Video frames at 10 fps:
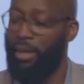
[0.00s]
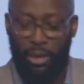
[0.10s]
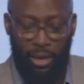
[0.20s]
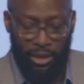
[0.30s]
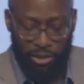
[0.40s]

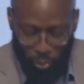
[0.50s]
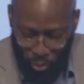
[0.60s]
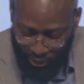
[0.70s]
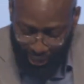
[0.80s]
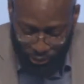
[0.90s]
is the
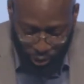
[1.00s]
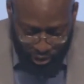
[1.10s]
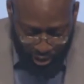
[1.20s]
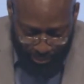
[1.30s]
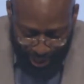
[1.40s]
one that
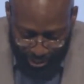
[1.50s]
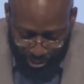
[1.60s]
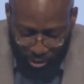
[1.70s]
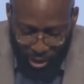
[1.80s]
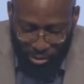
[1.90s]
talks about
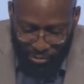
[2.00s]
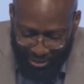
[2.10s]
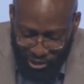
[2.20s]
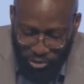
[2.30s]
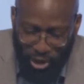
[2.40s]

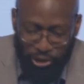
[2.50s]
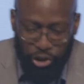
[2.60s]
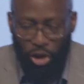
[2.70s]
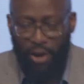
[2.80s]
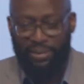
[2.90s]

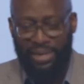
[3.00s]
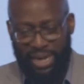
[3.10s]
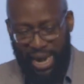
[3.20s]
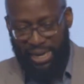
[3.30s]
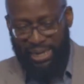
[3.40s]
resurrection of the
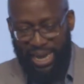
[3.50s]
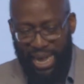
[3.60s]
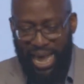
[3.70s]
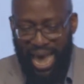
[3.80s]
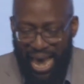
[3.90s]
dead
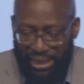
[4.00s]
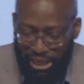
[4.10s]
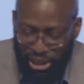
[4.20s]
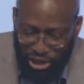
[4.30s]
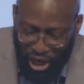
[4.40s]
and
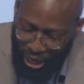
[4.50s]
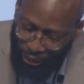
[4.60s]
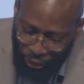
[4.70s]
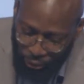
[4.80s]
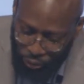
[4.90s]

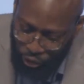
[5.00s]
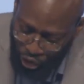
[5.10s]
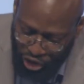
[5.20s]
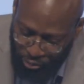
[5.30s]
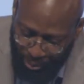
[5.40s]
eternal
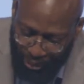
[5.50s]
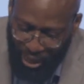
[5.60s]
judgment.